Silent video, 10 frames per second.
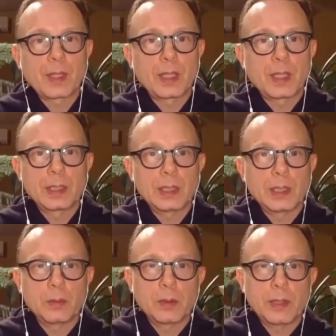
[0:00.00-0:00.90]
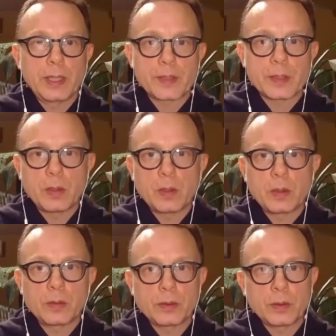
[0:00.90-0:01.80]
And we'll have small
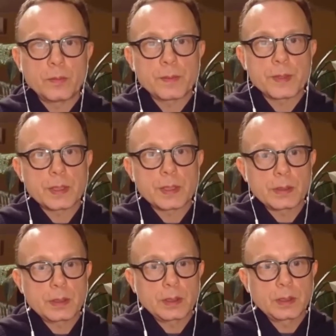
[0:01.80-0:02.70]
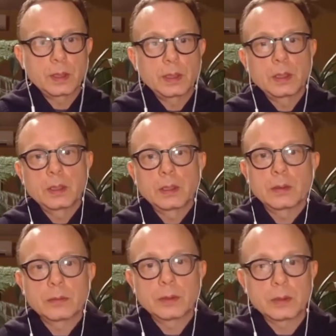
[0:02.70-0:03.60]
groups,
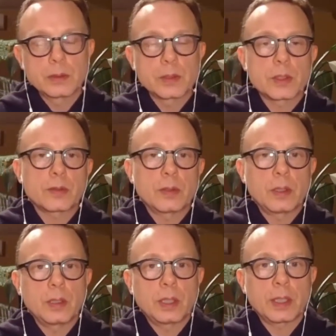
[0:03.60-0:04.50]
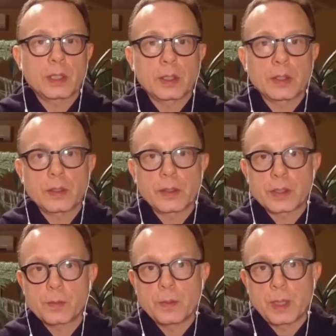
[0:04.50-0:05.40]
real strong
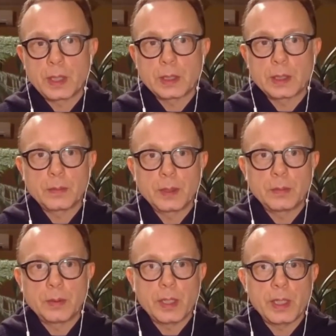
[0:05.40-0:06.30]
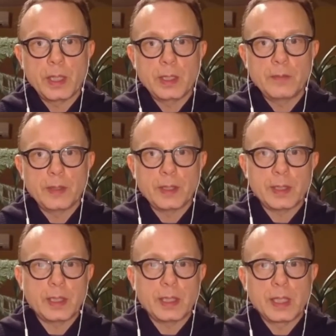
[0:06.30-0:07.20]
encouragement to be brave
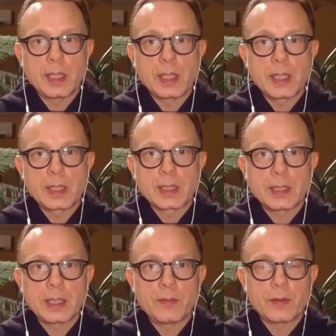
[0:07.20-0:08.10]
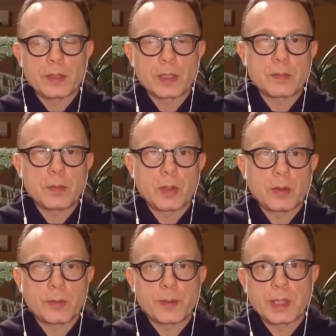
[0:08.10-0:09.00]
and stay for the small
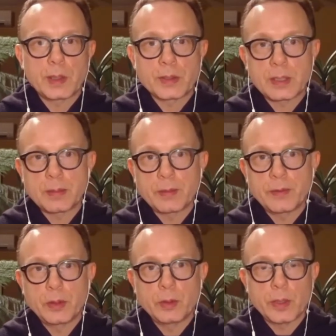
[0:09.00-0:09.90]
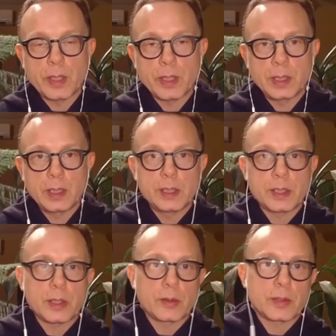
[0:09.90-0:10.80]
groups. I know some of you are on East
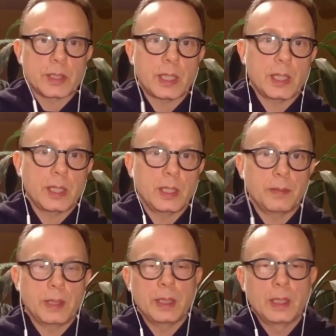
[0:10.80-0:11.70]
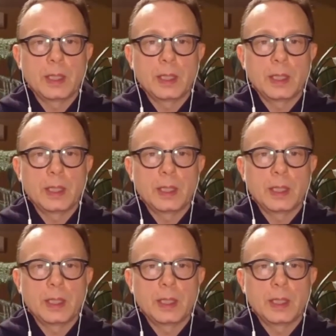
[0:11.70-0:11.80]
Coast time and